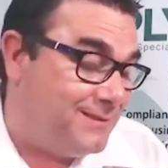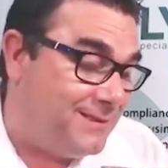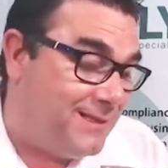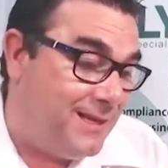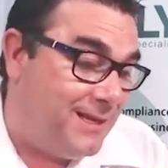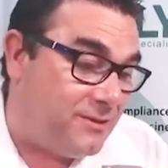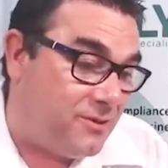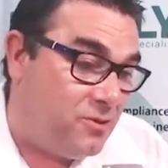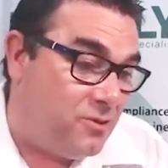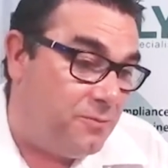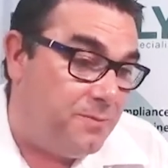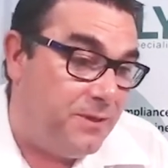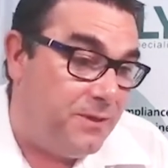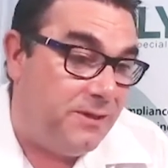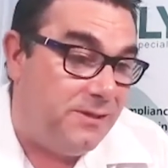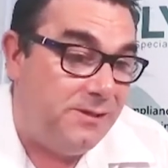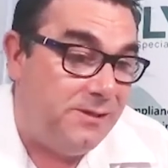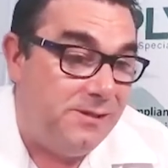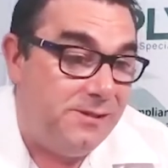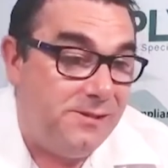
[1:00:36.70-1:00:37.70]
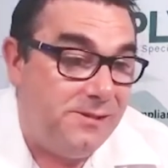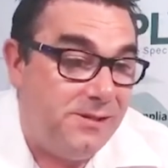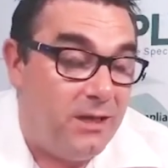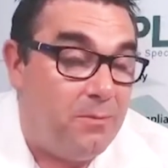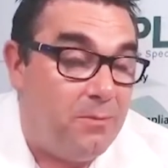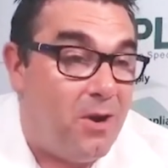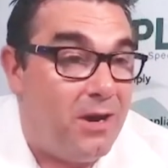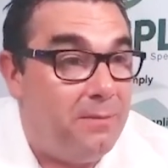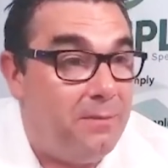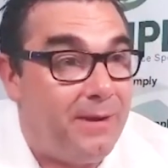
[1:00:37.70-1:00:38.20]
it could be,
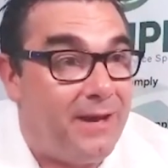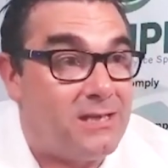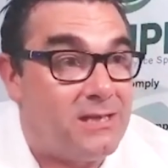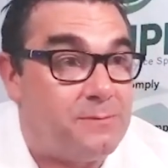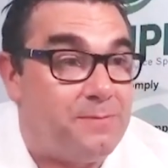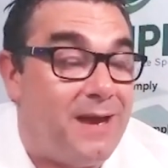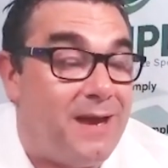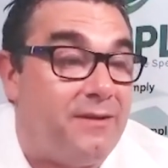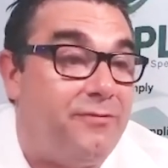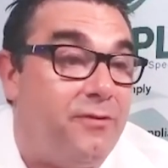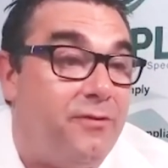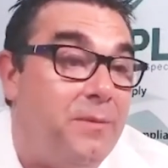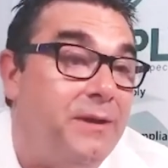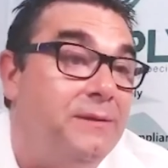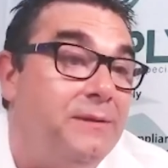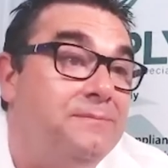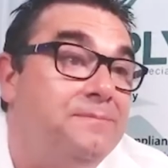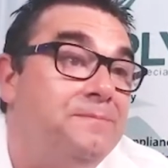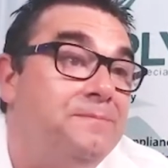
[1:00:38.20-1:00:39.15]
you mightn't bounce back from it.